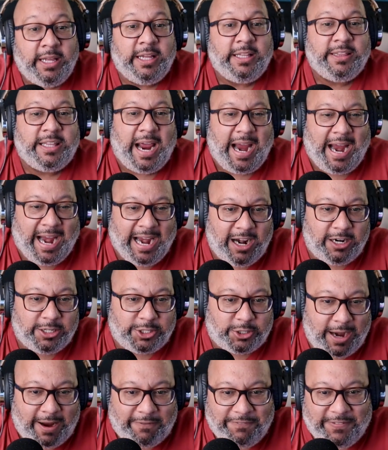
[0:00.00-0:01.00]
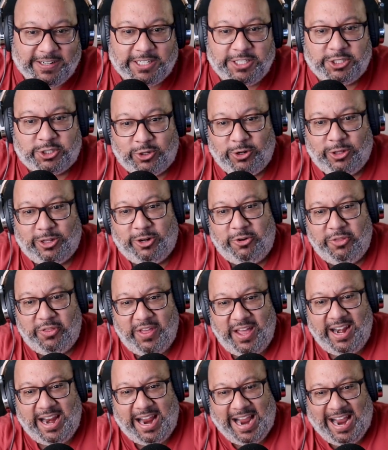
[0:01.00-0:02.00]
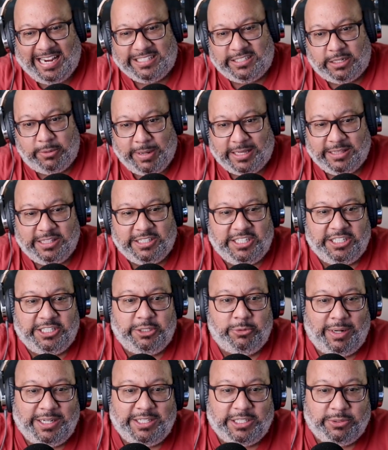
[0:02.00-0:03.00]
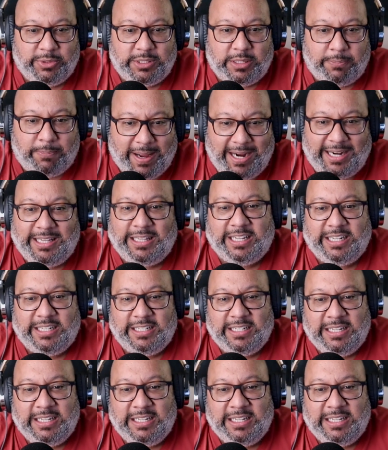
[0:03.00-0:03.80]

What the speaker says: The air traffic controller then asked about the situation with the pilot.